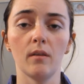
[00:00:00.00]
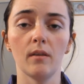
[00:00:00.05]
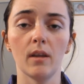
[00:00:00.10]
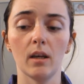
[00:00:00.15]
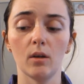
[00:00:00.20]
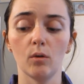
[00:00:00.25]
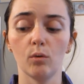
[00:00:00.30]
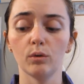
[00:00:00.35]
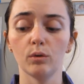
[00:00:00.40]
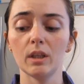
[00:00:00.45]

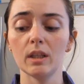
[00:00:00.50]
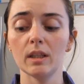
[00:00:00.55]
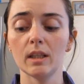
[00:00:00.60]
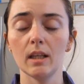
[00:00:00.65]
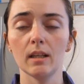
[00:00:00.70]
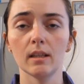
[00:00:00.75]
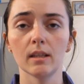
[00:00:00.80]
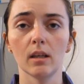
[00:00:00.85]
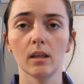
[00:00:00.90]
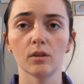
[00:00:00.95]
then all your
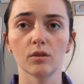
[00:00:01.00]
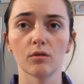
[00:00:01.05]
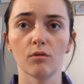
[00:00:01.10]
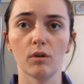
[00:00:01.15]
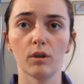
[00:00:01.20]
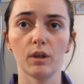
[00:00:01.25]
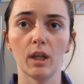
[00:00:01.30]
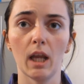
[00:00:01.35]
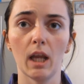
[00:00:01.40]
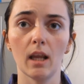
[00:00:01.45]
details are
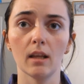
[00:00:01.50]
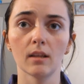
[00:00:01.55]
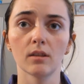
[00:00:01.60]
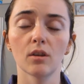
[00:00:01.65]
on here.